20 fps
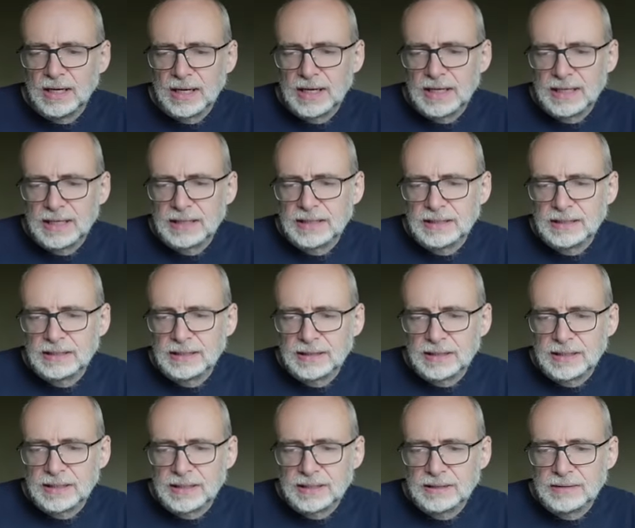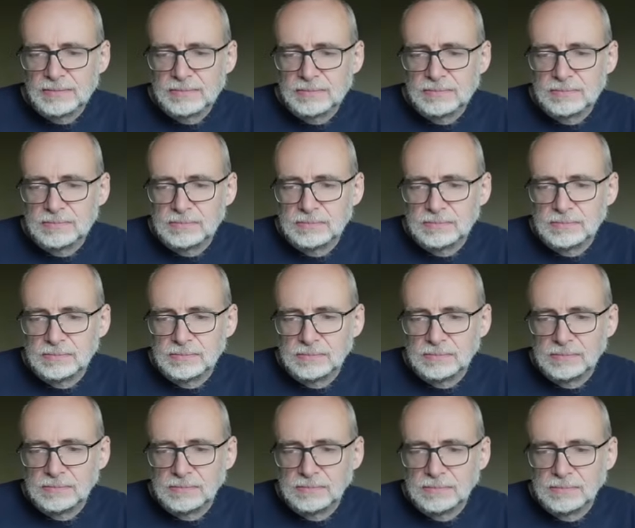And I
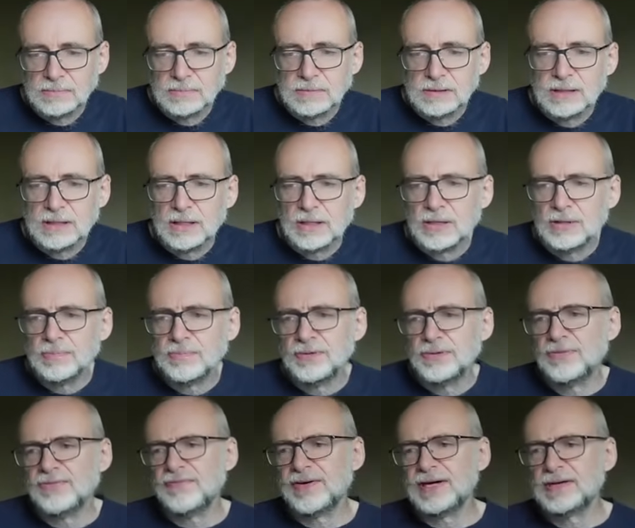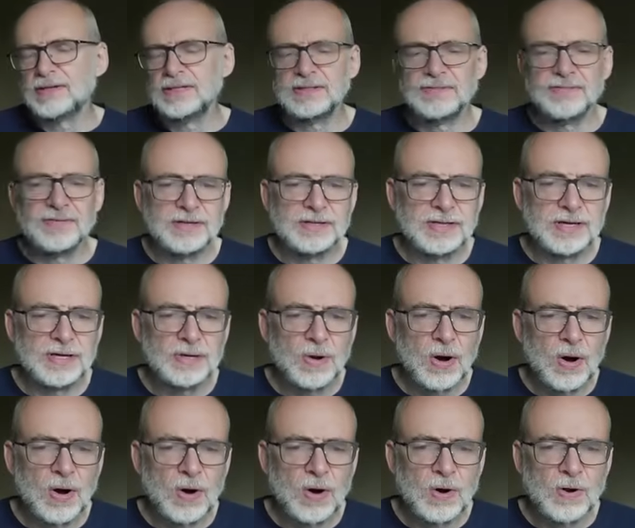hope you found this
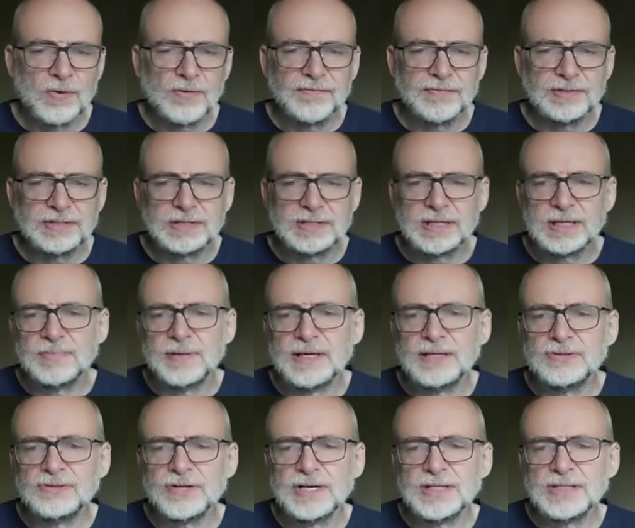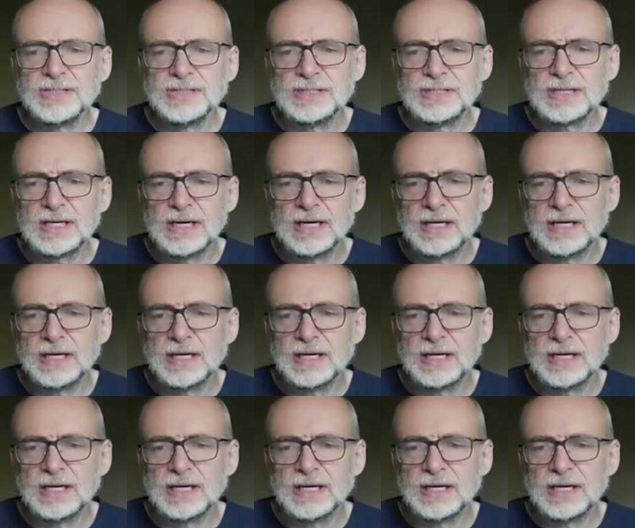video of some interest.